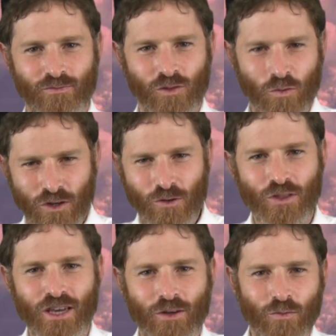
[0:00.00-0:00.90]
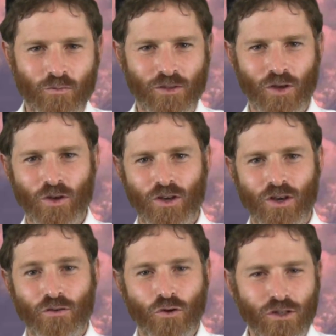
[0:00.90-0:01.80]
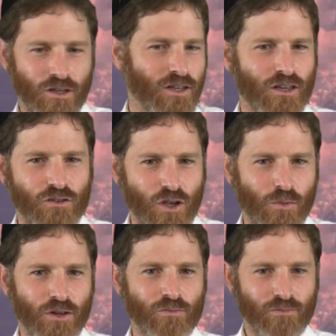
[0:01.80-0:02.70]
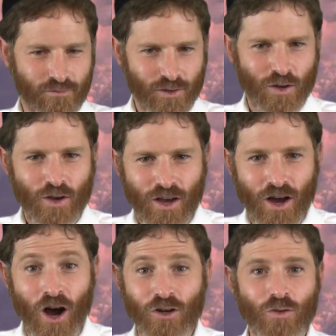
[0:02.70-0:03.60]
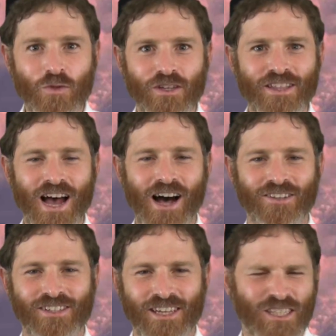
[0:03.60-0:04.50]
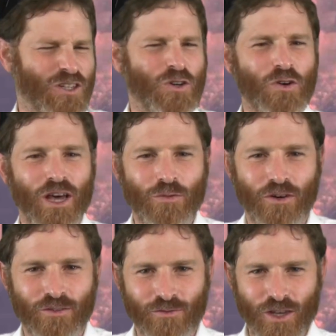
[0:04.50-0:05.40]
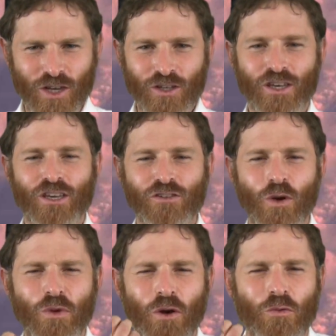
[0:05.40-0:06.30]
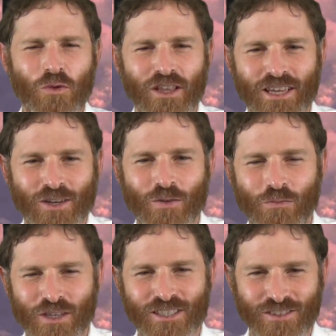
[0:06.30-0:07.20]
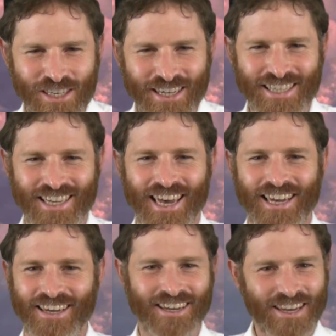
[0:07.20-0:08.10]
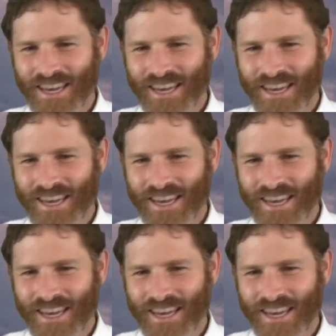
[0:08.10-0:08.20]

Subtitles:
So what do you think? Of course, you could give someone $100 million. That's incredible. You could give someone a really good piece of cheesecake.